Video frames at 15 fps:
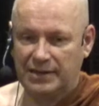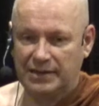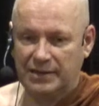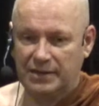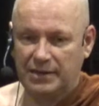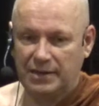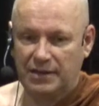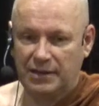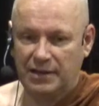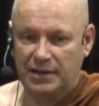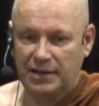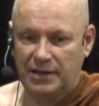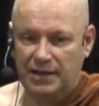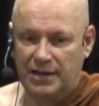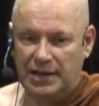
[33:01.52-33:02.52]
Yeah.
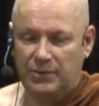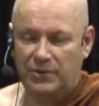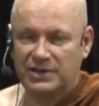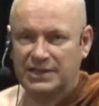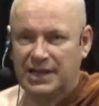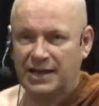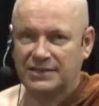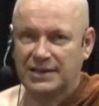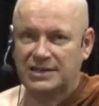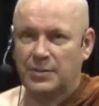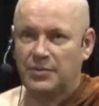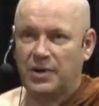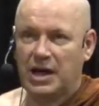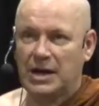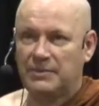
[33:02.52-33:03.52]
I once asked Ajahn
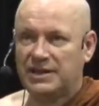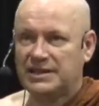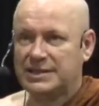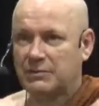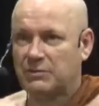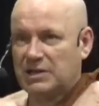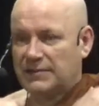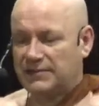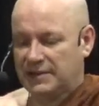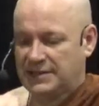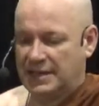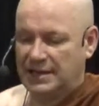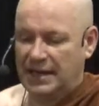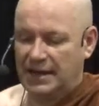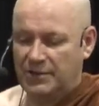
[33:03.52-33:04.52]
Brahm, and he said, well, if there's
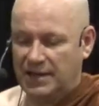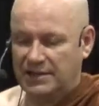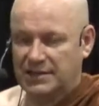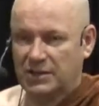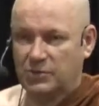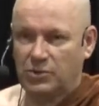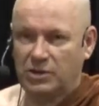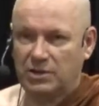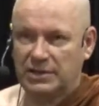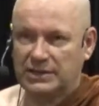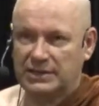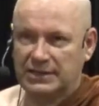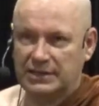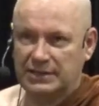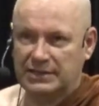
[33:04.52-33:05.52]
any arahants in the world,
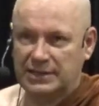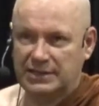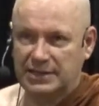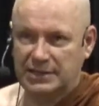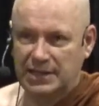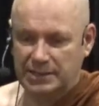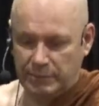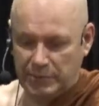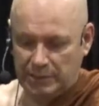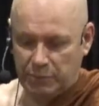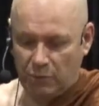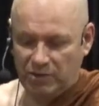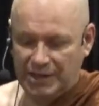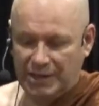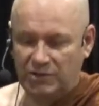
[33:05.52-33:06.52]
he
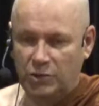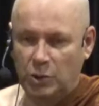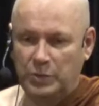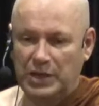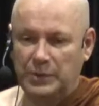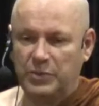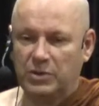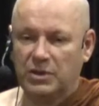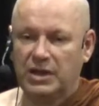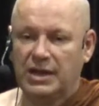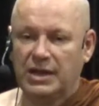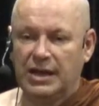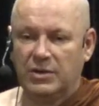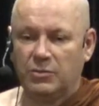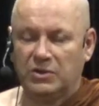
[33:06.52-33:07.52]
pointed out two people,
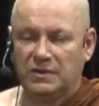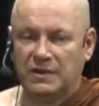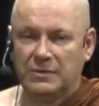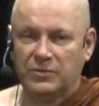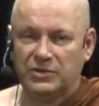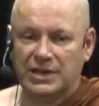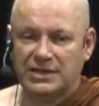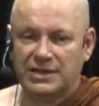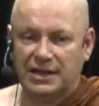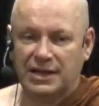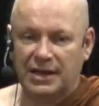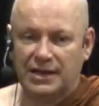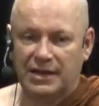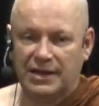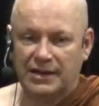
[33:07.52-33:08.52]
and one of them was Ajahn
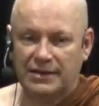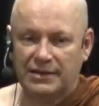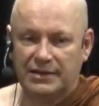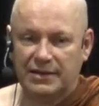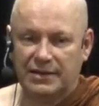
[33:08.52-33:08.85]
Ganha.